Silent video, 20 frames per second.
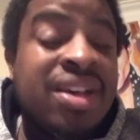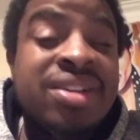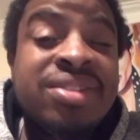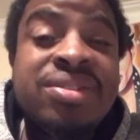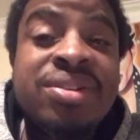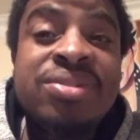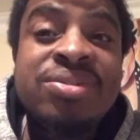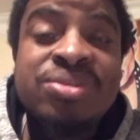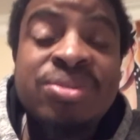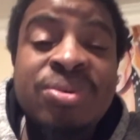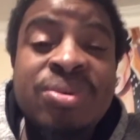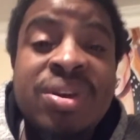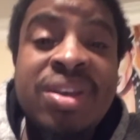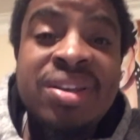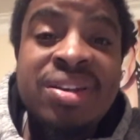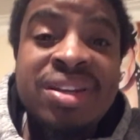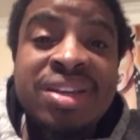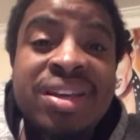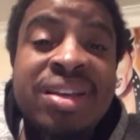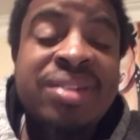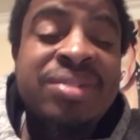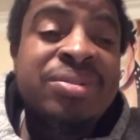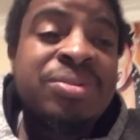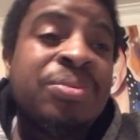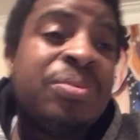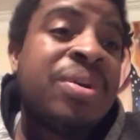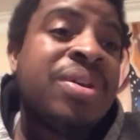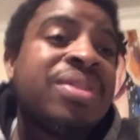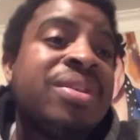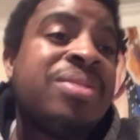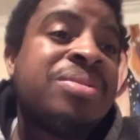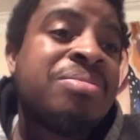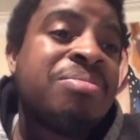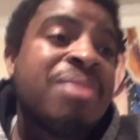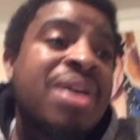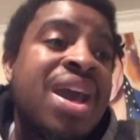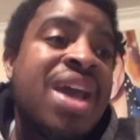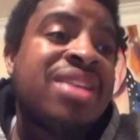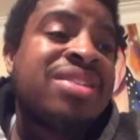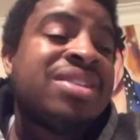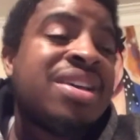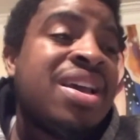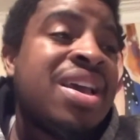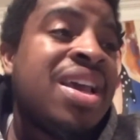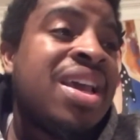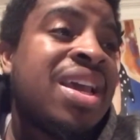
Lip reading: Suzuki needs to win this match